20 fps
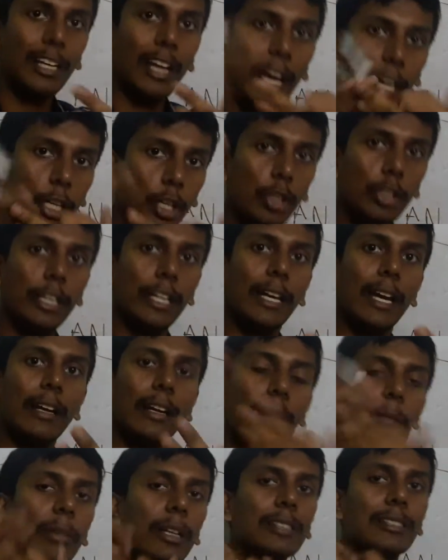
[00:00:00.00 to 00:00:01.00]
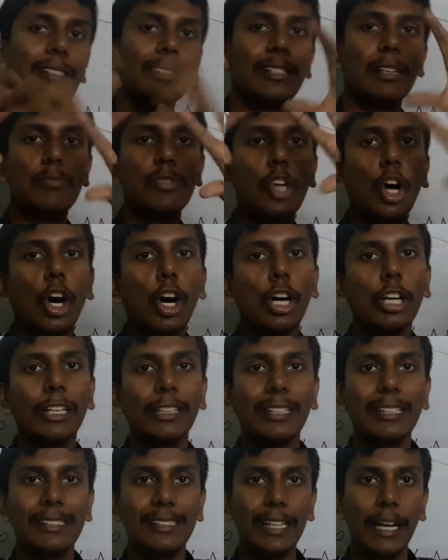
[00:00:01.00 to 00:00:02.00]
IoT and embedded systems all
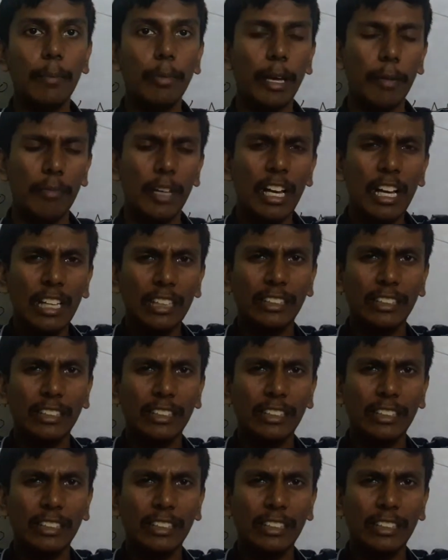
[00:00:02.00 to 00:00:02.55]
at the same time.